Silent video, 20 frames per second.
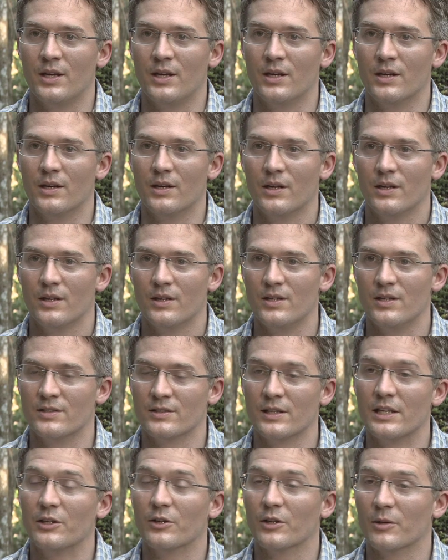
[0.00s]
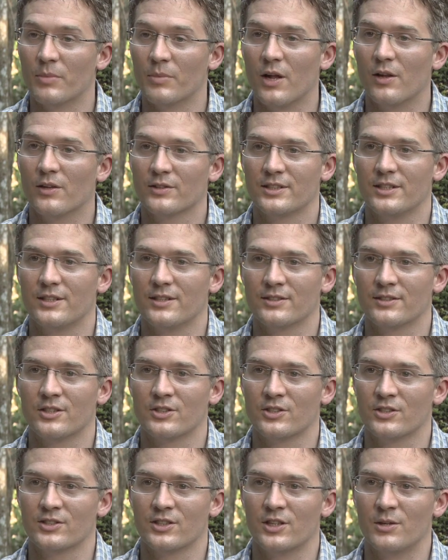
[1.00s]
in these legal and policy
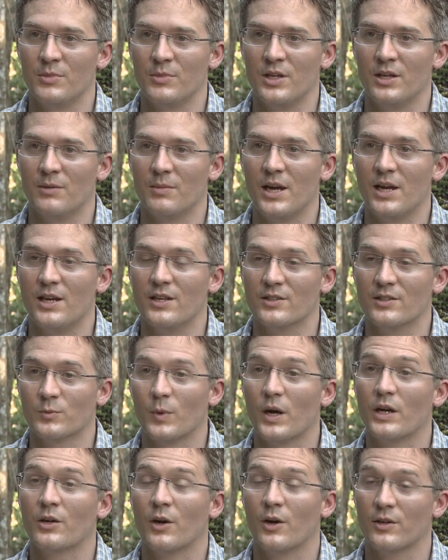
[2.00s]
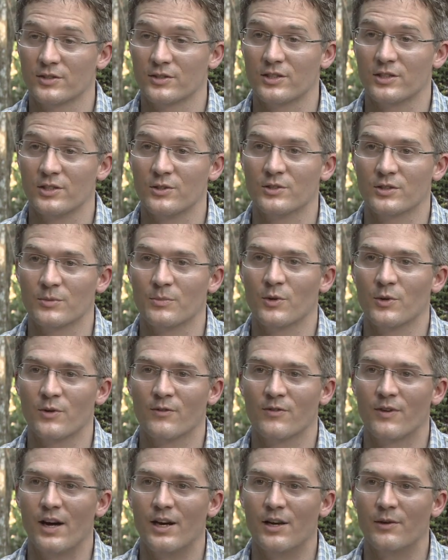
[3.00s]
decisions that are being made, is what constitutes a
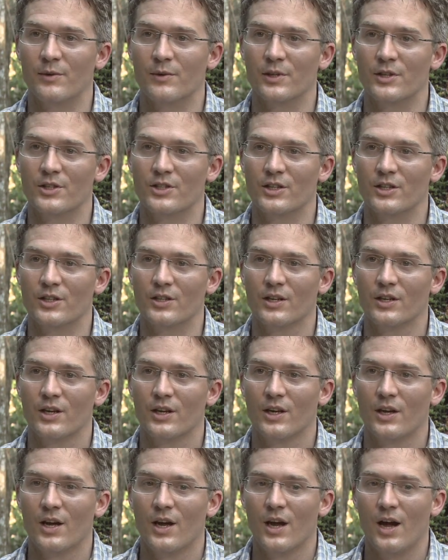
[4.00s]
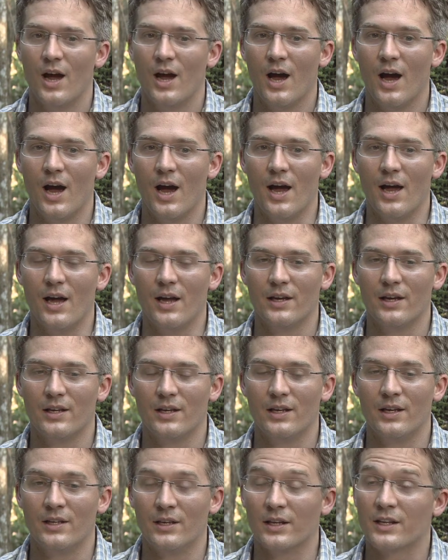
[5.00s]
bona fide religion.
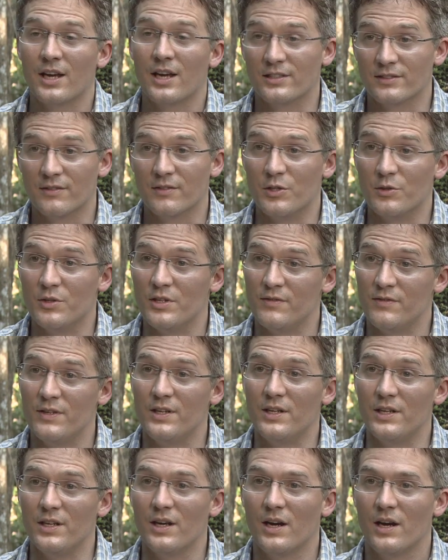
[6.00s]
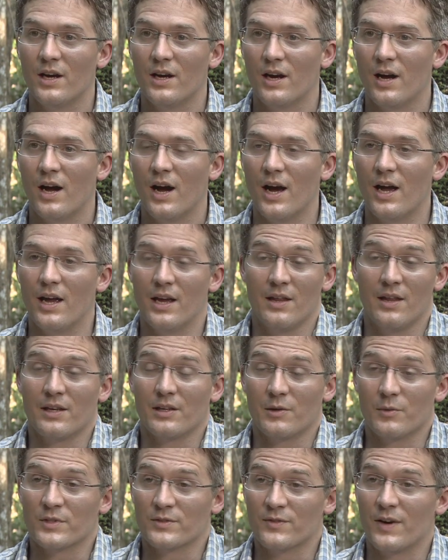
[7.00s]
In the case of the UDV, I
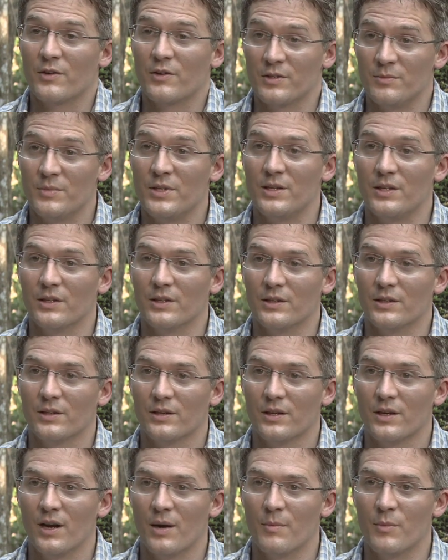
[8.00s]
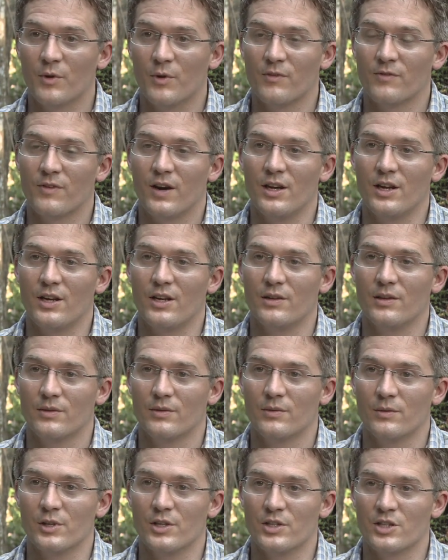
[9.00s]
think it was found to be a bona fide
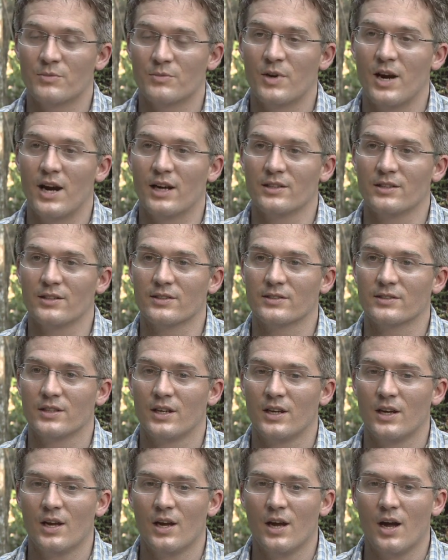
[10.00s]
religious practice,